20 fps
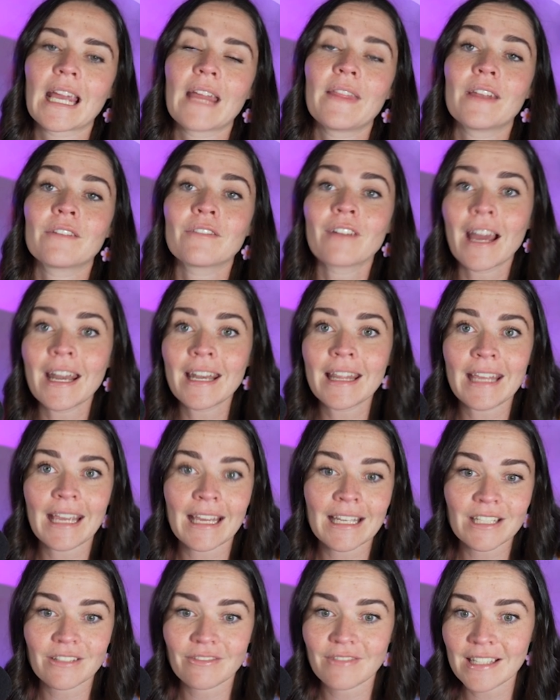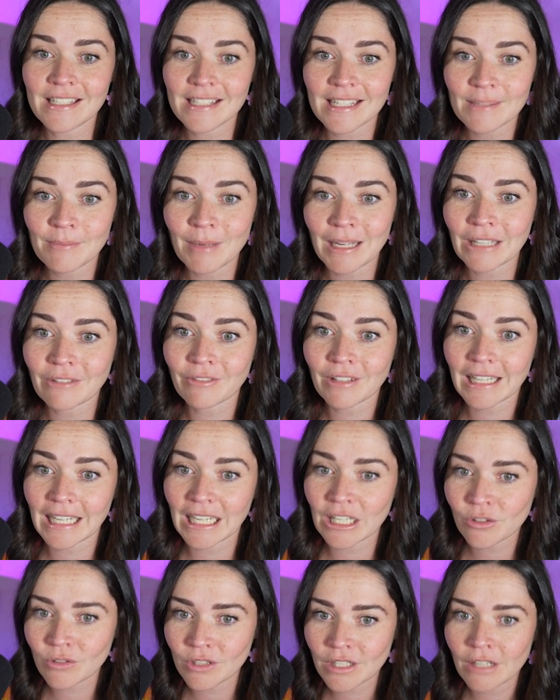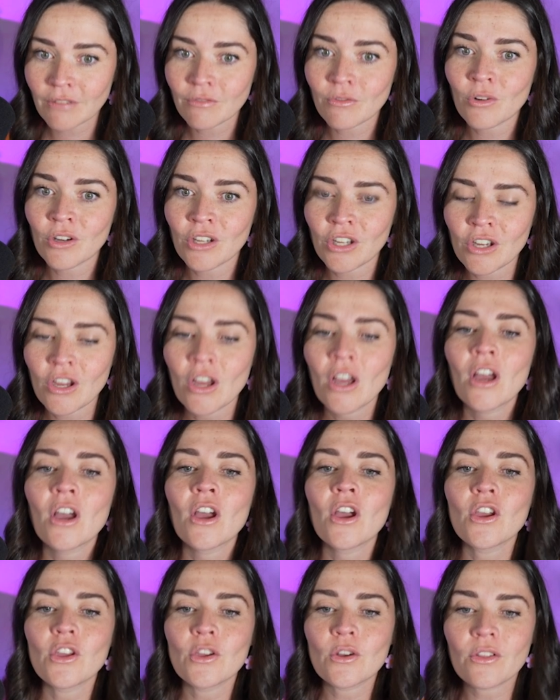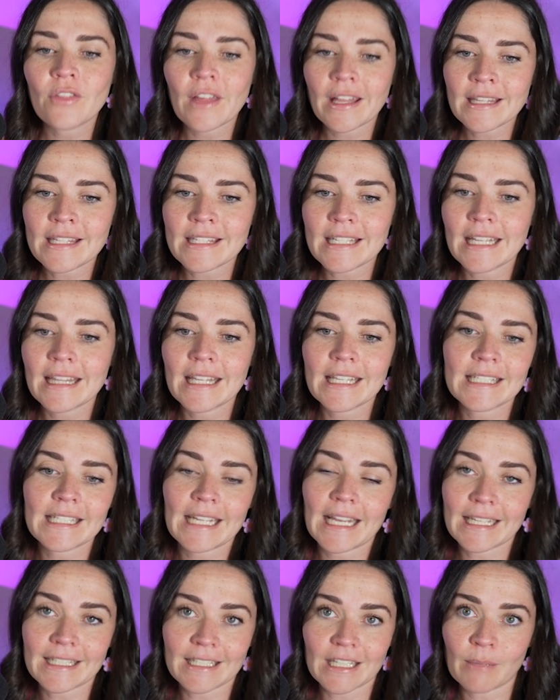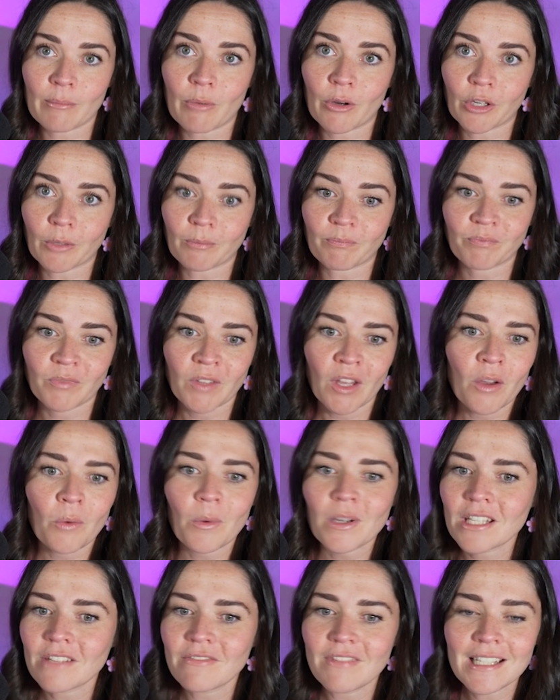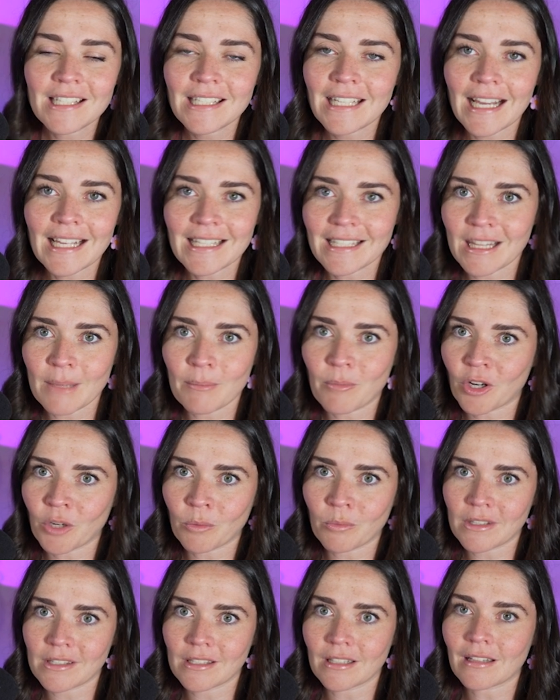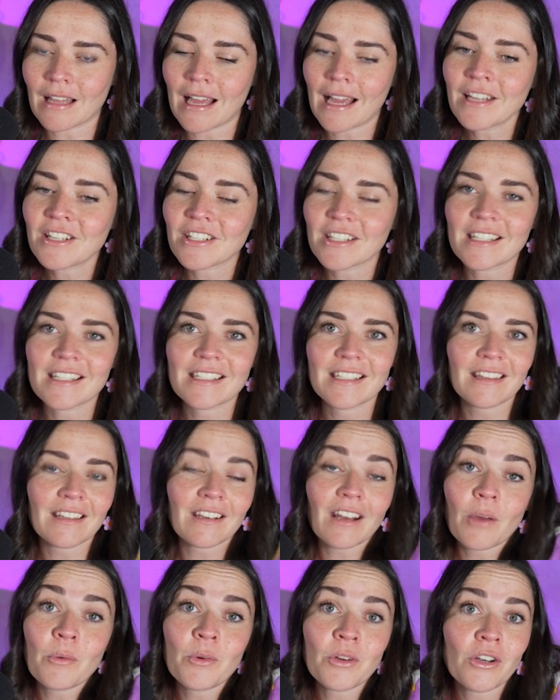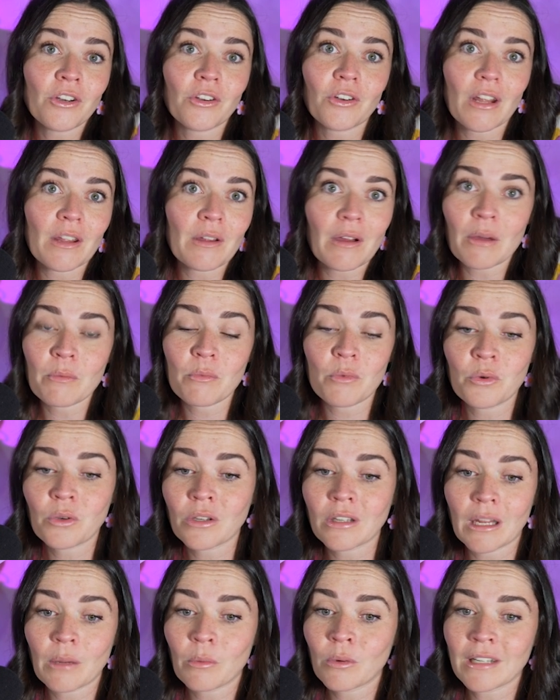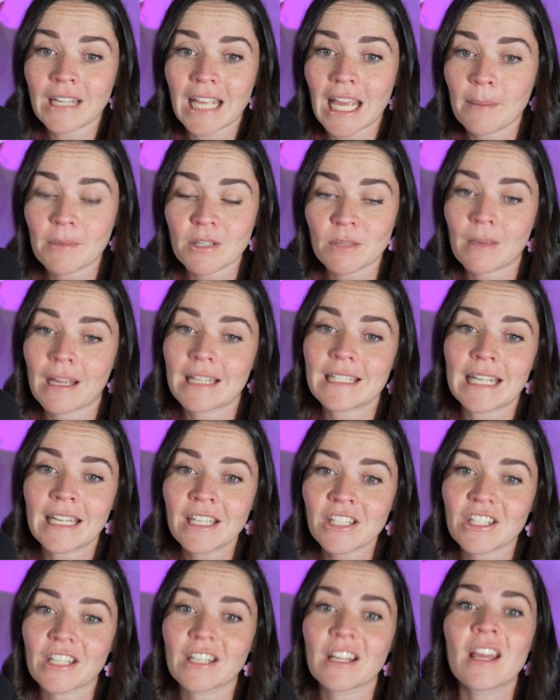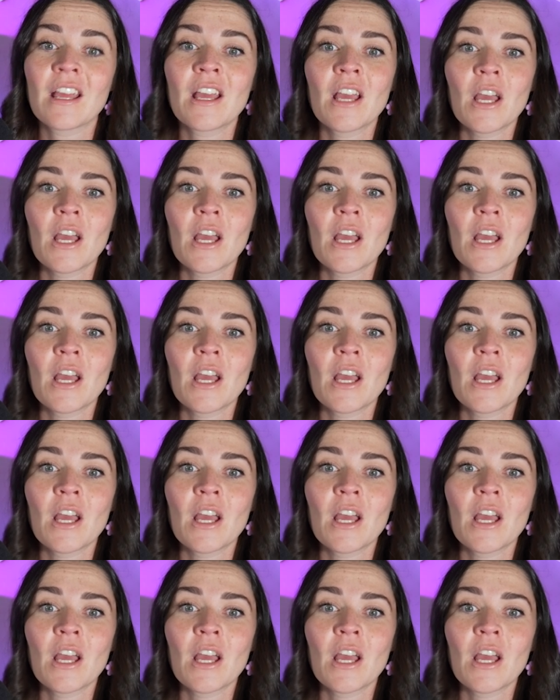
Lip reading: And then right at the end, if this has been really interesting for you, you'll then see this text at the bottom. Was if this text at the bottom was the largest, then it wouldn't capture my attention.